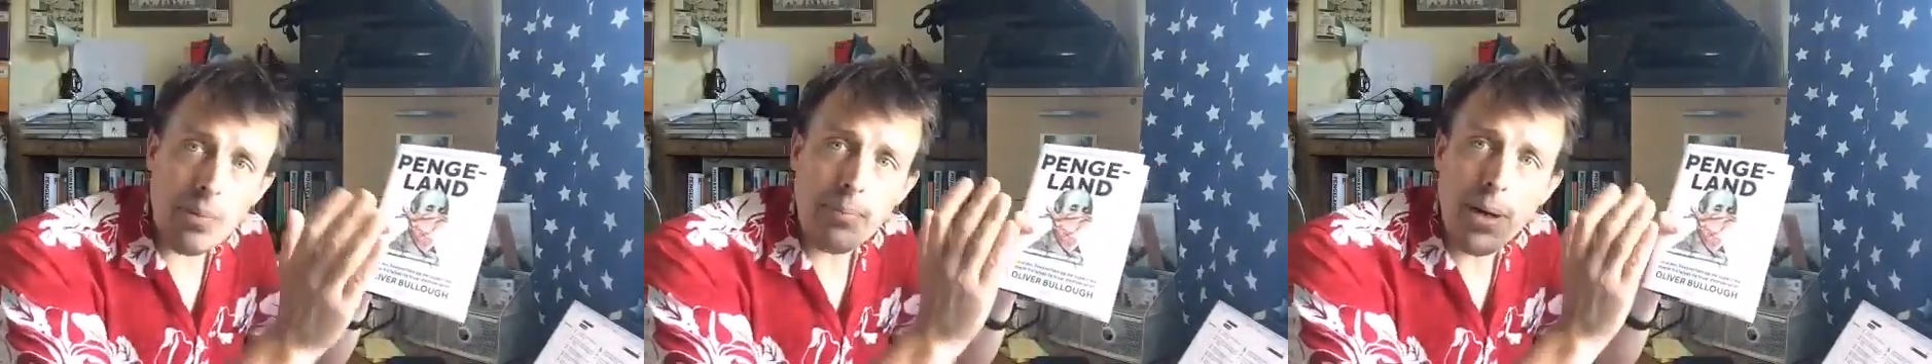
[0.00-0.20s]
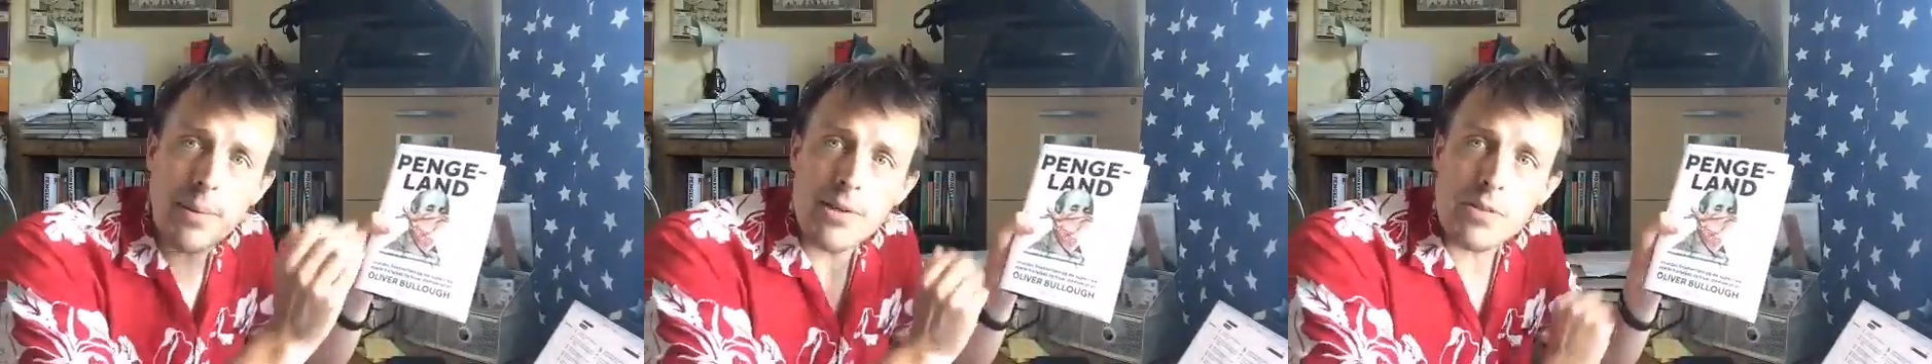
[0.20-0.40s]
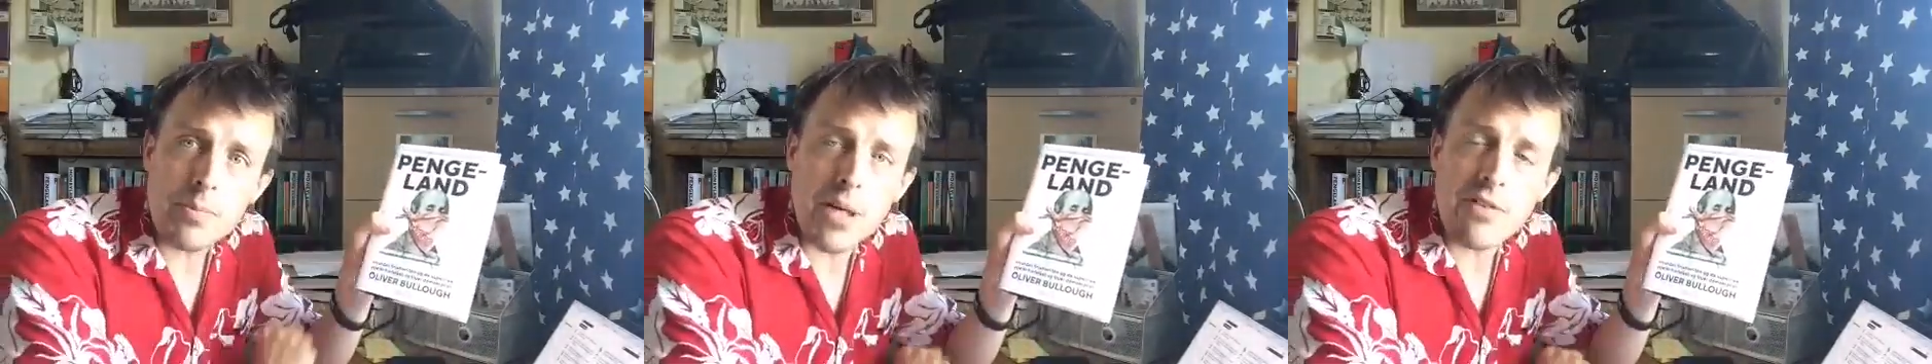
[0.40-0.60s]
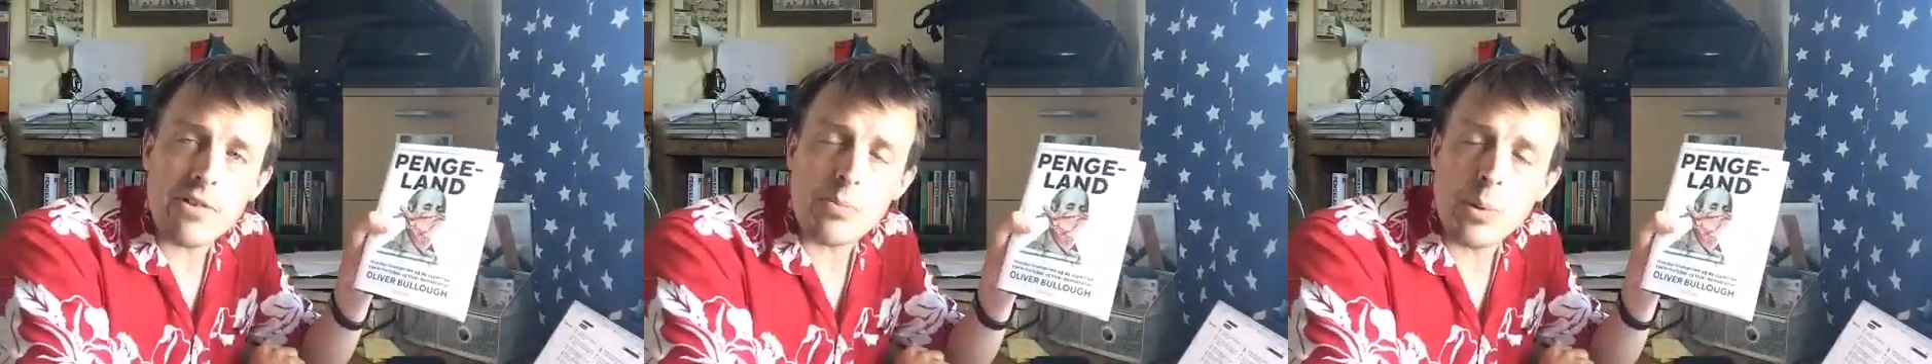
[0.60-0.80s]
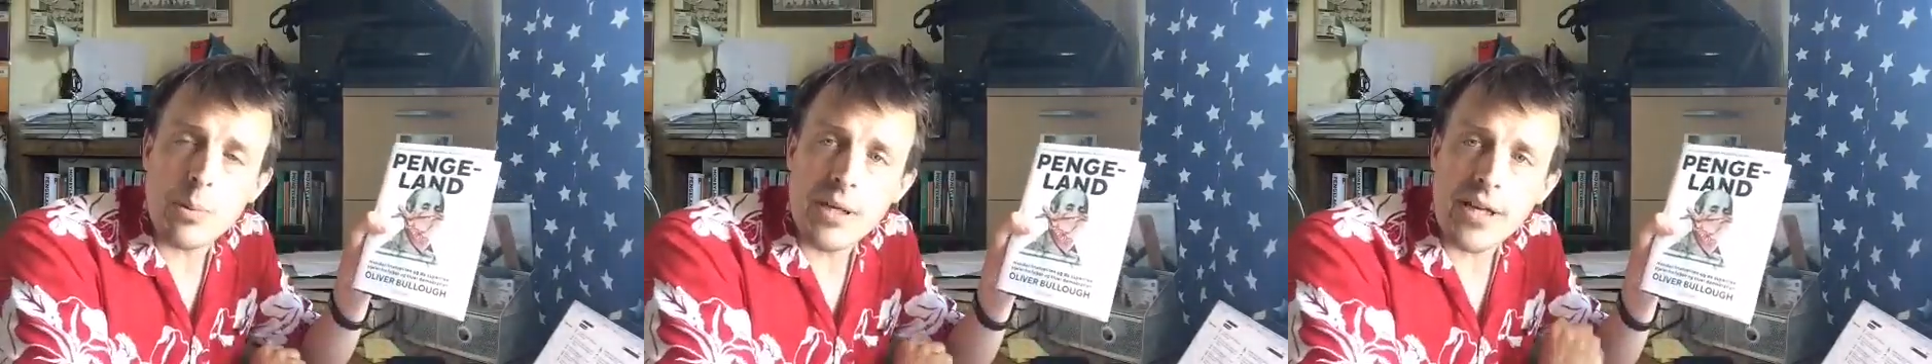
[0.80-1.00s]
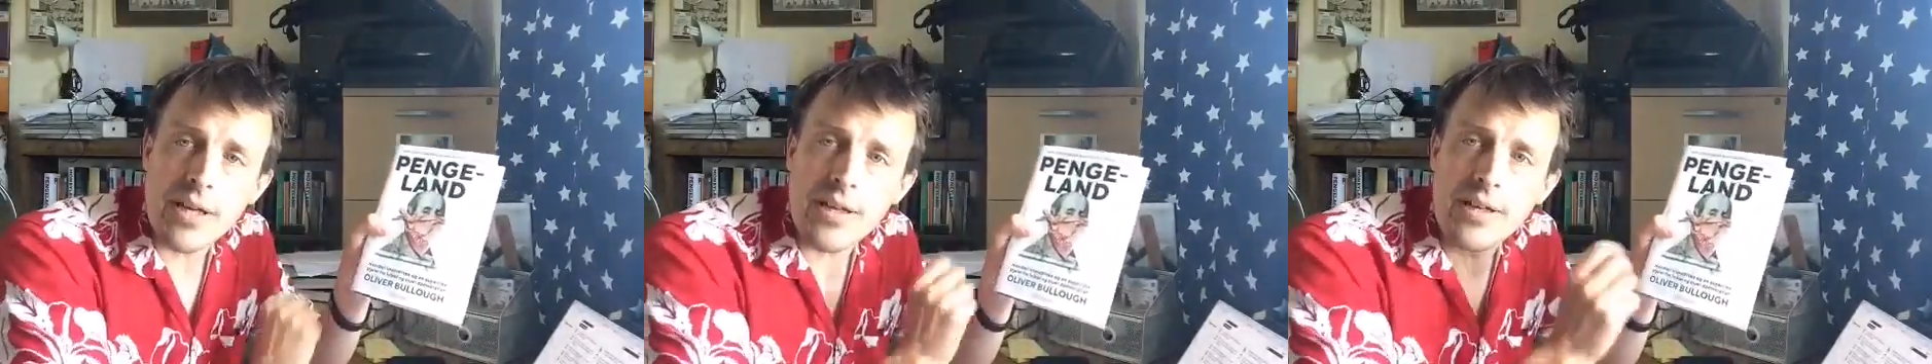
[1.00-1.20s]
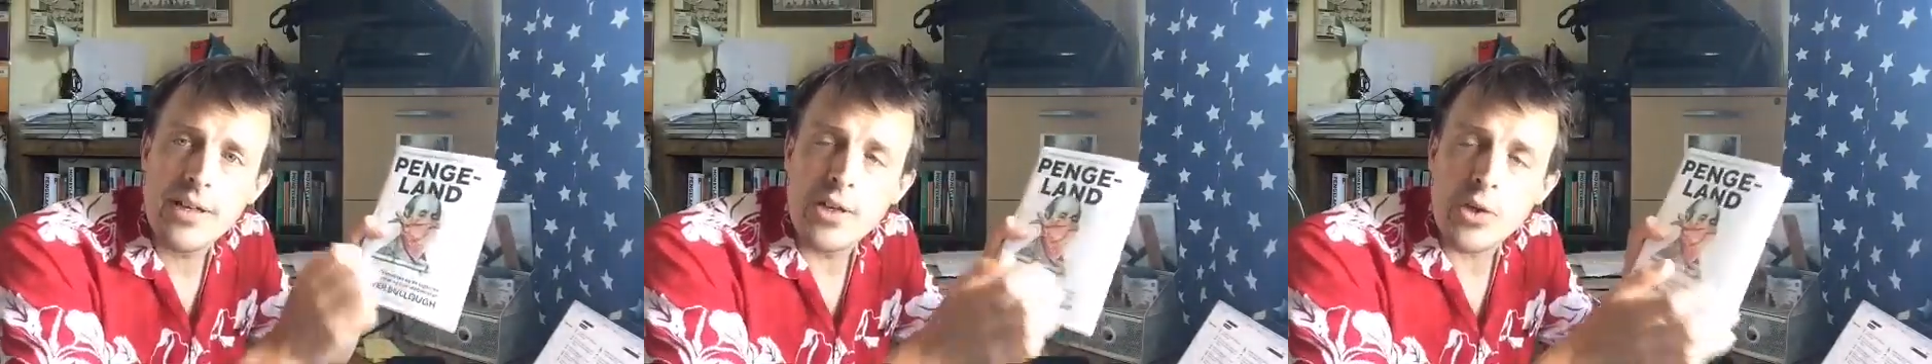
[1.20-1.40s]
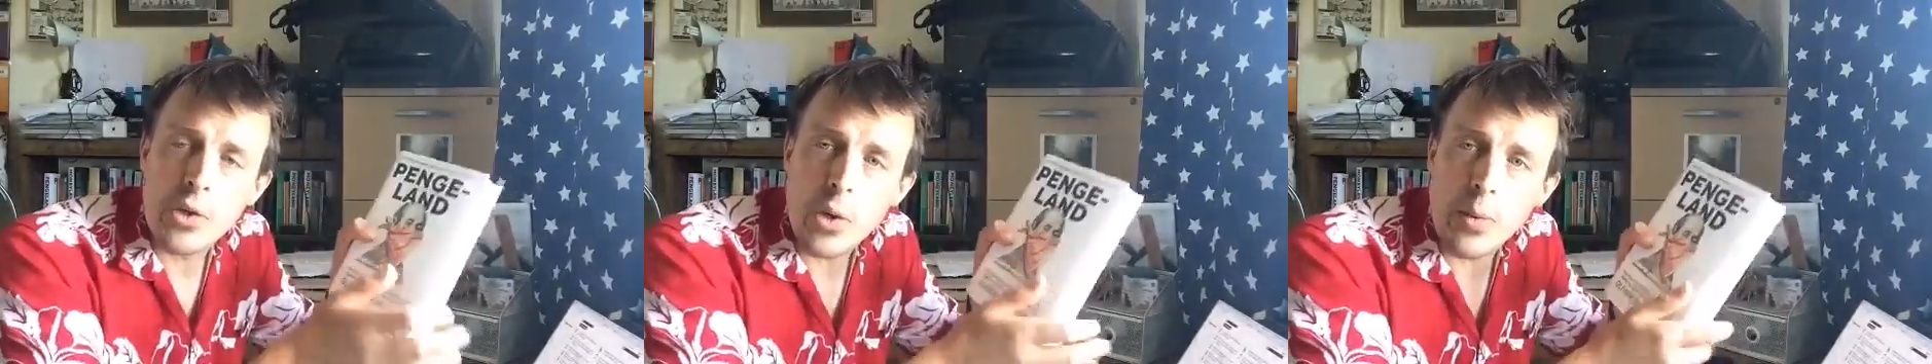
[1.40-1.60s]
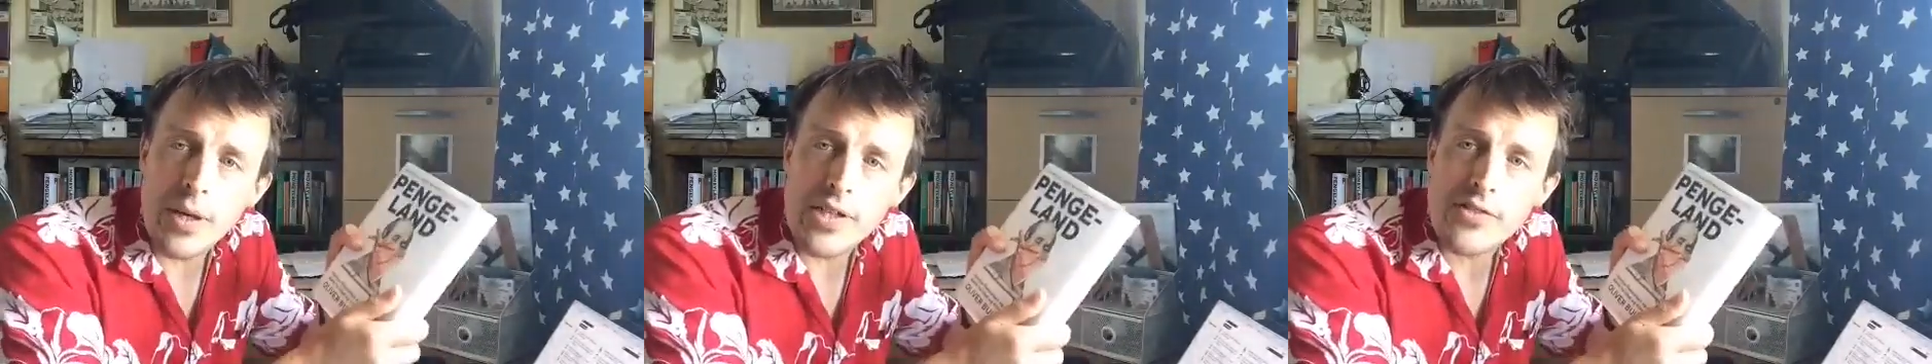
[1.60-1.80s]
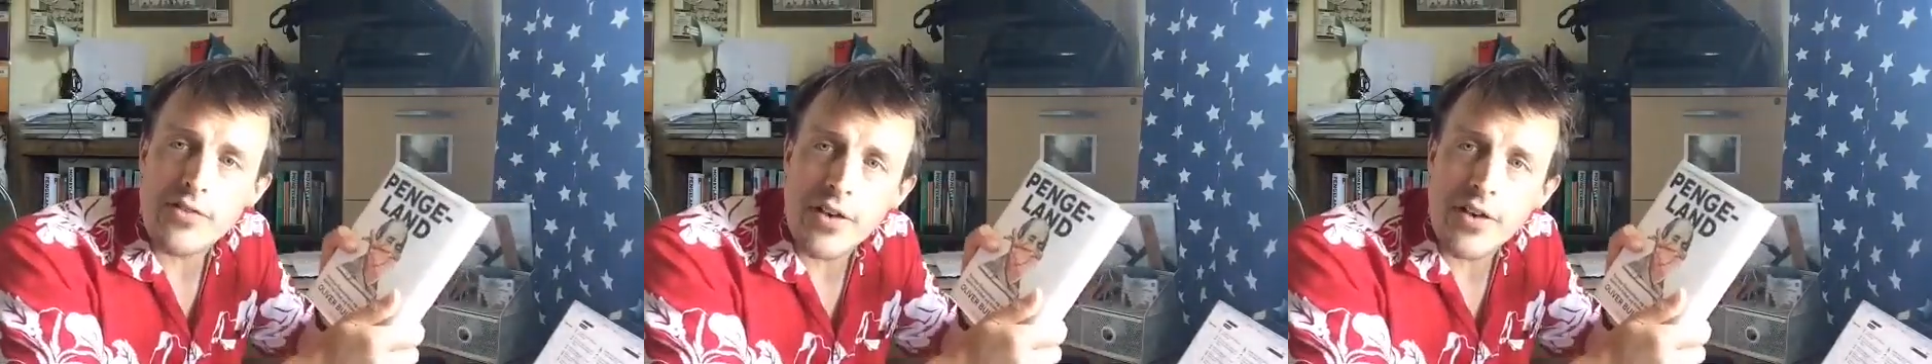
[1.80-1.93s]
published by Respublica, Norway's